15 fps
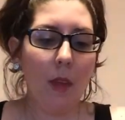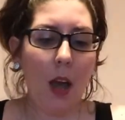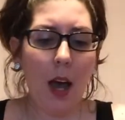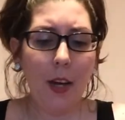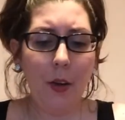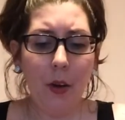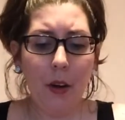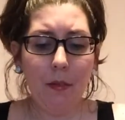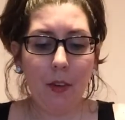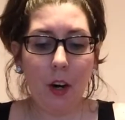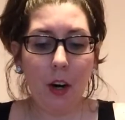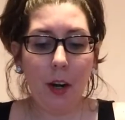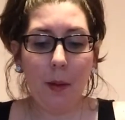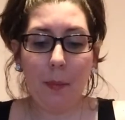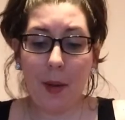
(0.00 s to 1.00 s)
I do have
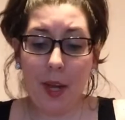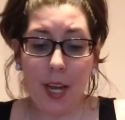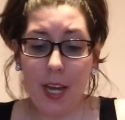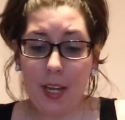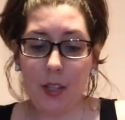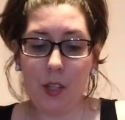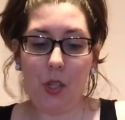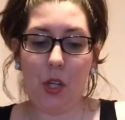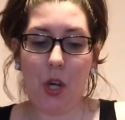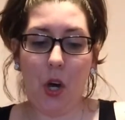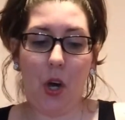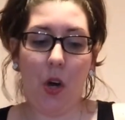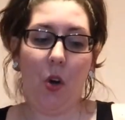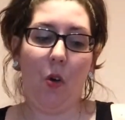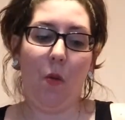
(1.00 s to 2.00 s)
chronic pain,
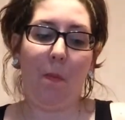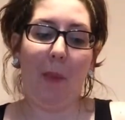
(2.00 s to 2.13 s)
so